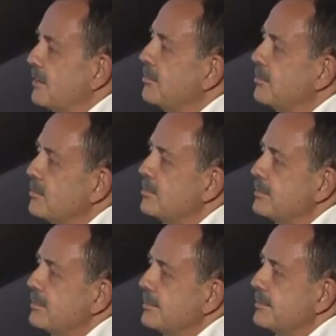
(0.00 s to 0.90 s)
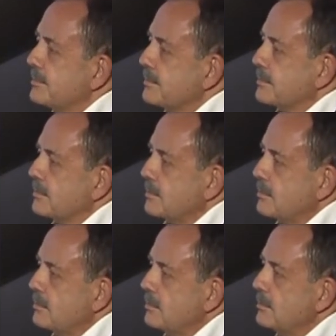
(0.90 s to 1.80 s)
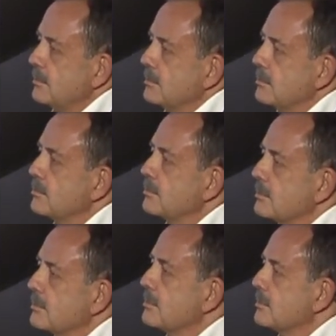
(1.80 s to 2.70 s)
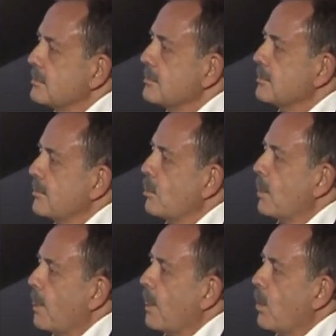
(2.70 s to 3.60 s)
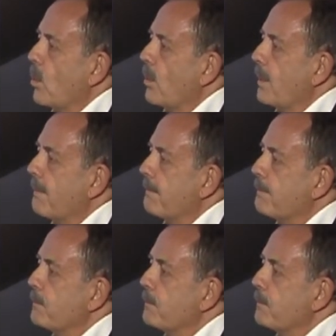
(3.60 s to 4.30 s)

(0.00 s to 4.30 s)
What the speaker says: [no speech]